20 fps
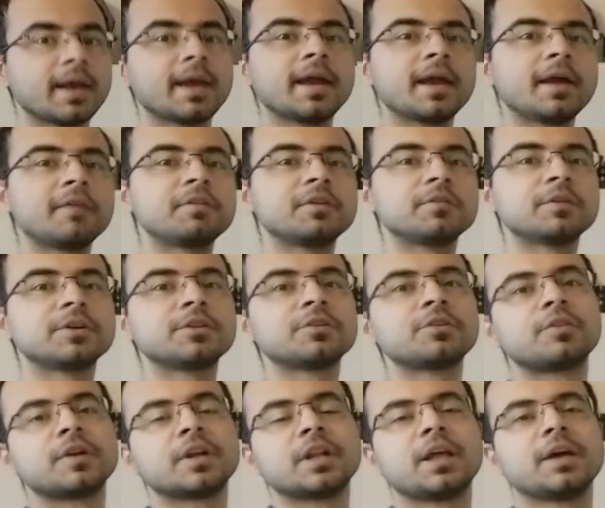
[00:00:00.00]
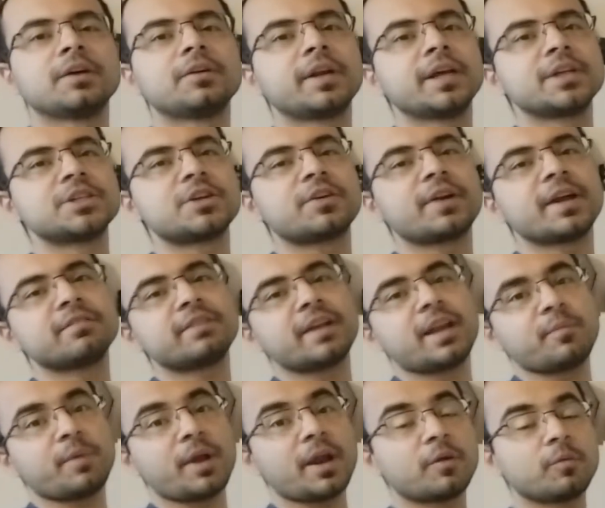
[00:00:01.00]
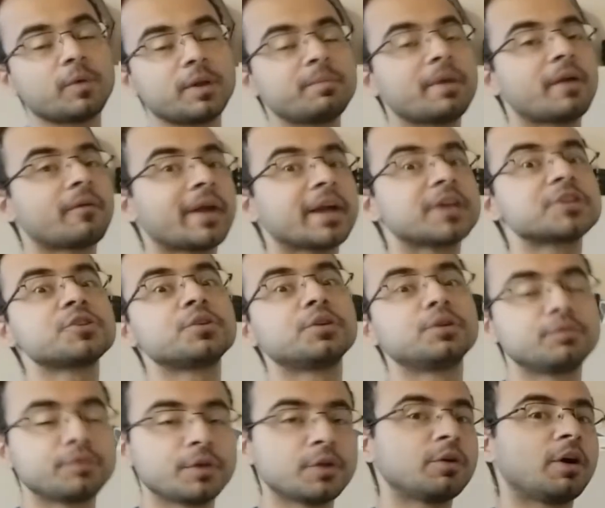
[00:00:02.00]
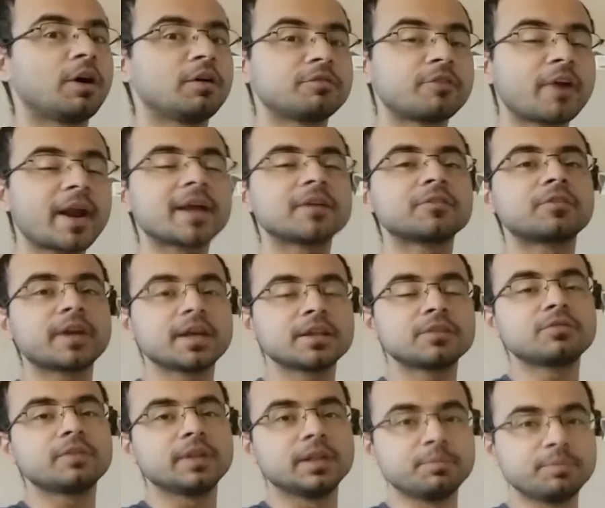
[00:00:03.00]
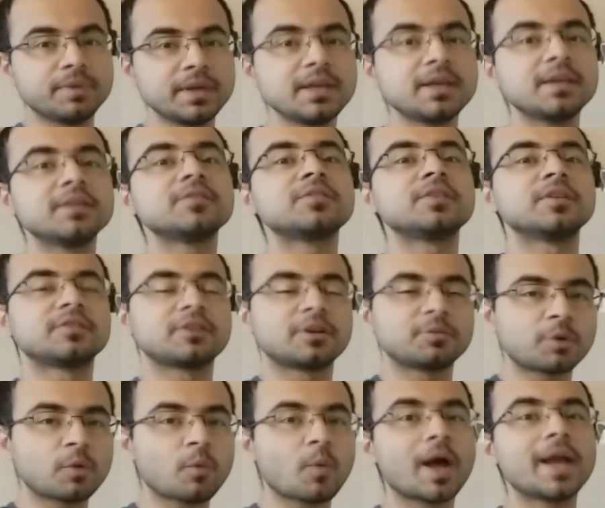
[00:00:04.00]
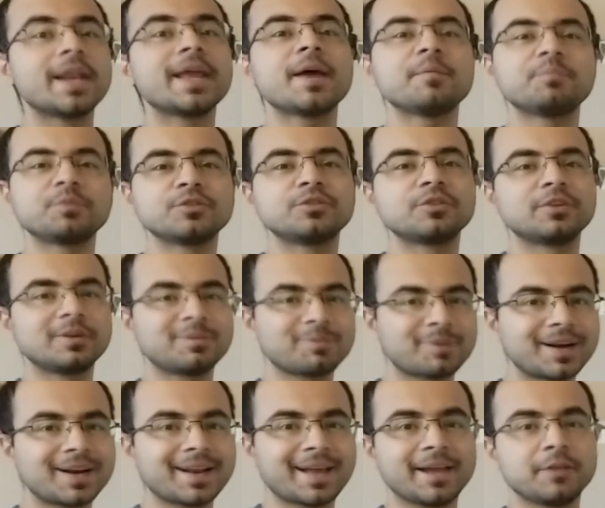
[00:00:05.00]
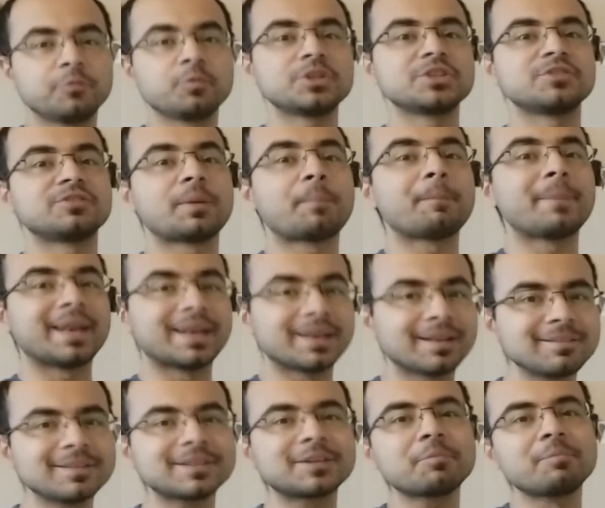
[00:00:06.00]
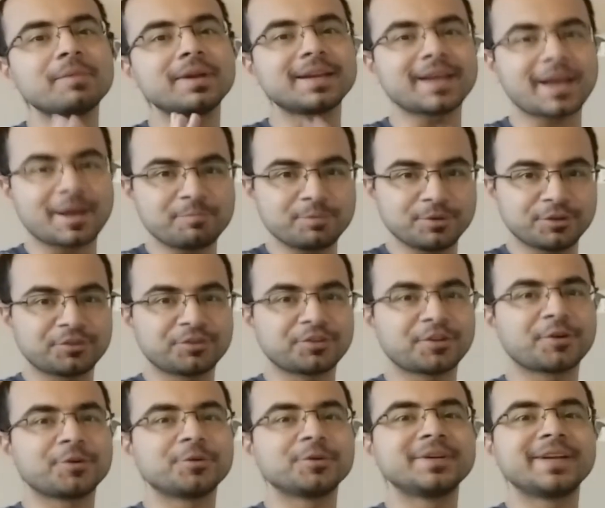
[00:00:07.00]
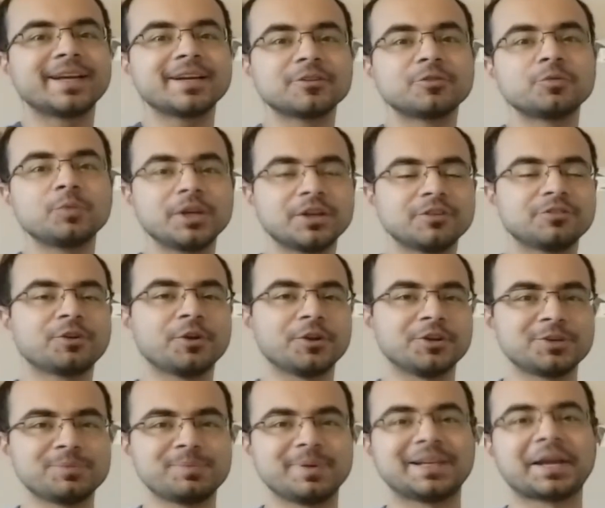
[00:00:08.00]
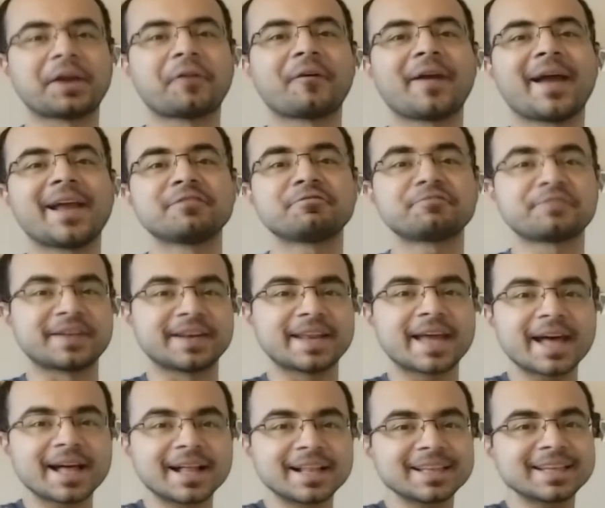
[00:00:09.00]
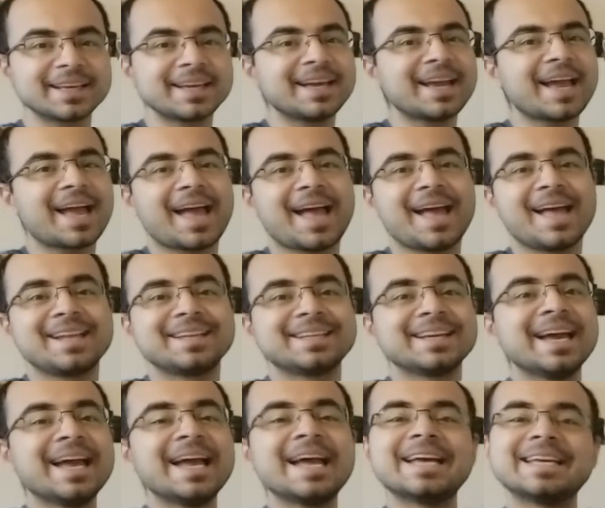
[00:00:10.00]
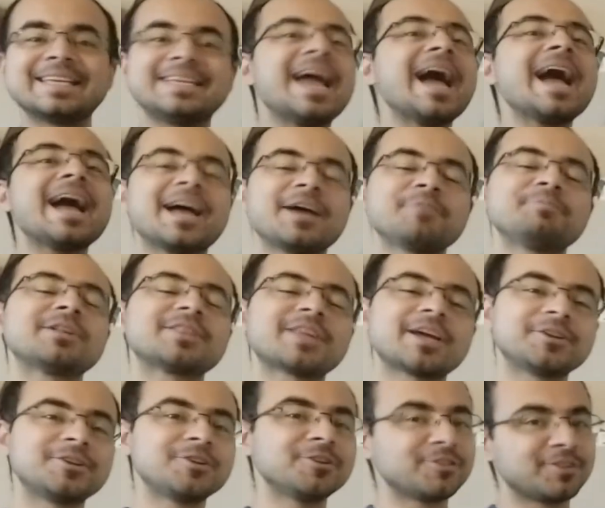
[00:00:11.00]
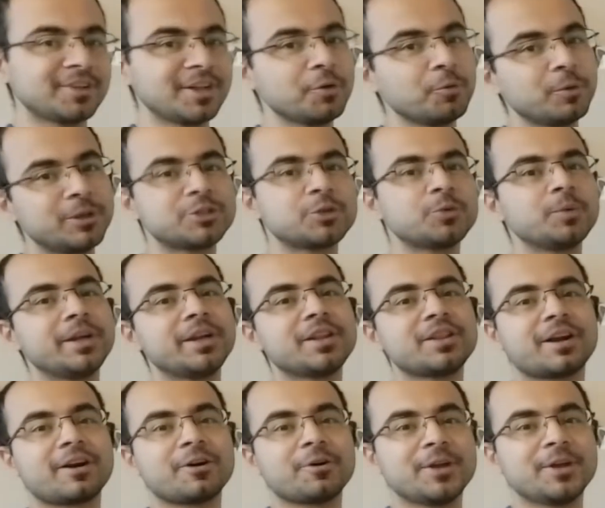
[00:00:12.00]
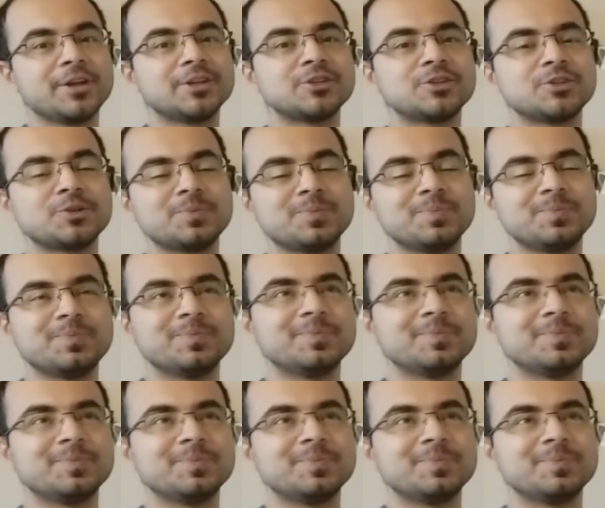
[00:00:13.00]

Hey everyone, this is Real Hugger AJ Raven. I'm here with my reaction review of Drag Race Philippines, season number 1, episode number 9, which is the penultimate episode. Next week is going to be the grand finale, and yeah, I'm excited to see which queens are going to,